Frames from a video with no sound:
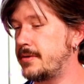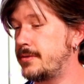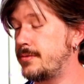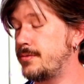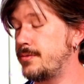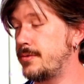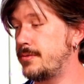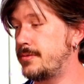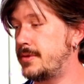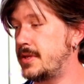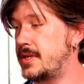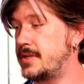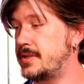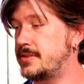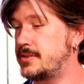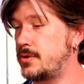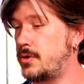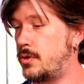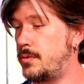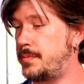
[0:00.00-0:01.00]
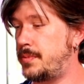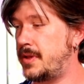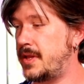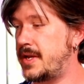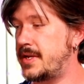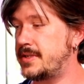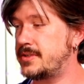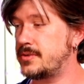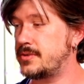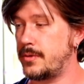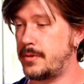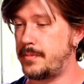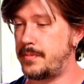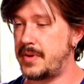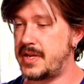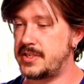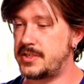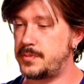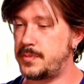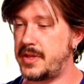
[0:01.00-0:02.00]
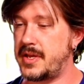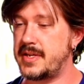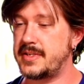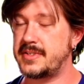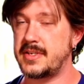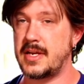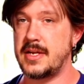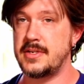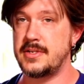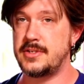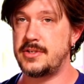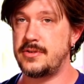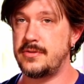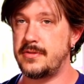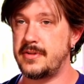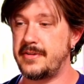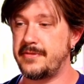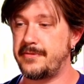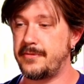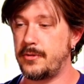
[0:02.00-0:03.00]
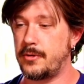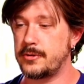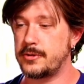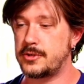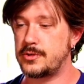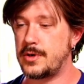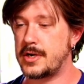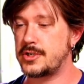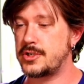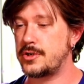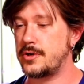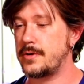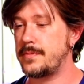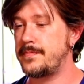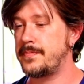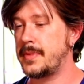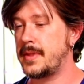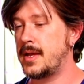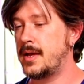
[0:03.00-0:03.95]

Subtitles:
through the sole plates or the base plates into the floor structure,